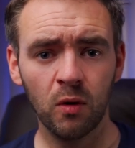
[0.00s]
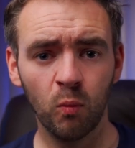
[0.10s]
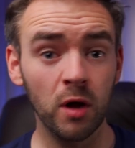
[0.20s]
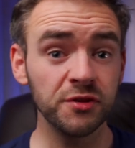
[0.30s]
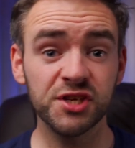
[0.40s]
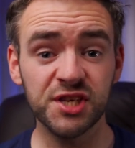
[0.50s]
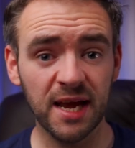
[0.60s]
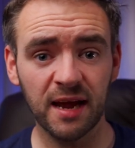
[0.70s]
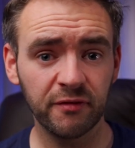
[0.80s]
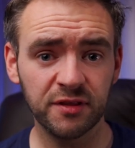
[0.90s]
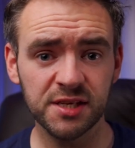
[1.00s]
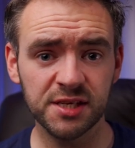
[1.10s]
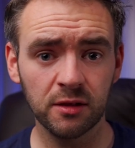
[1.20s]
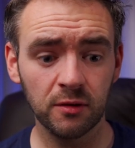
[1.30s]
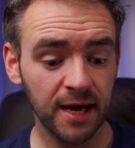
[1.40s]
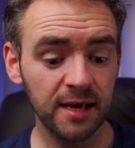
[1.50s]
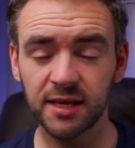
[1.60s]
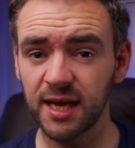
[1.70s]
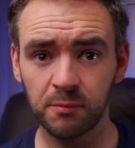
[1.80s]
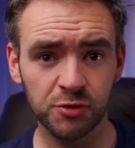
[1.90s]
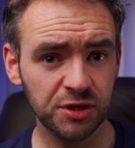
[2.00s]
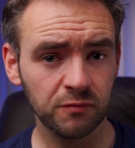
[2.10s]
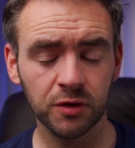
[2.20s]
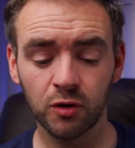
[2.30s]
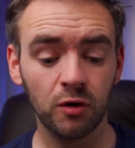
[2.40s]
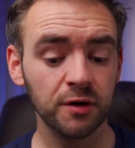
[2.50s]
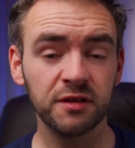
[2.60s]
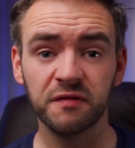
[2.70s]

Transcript: One, to check everything's still okay, the camera's still recording,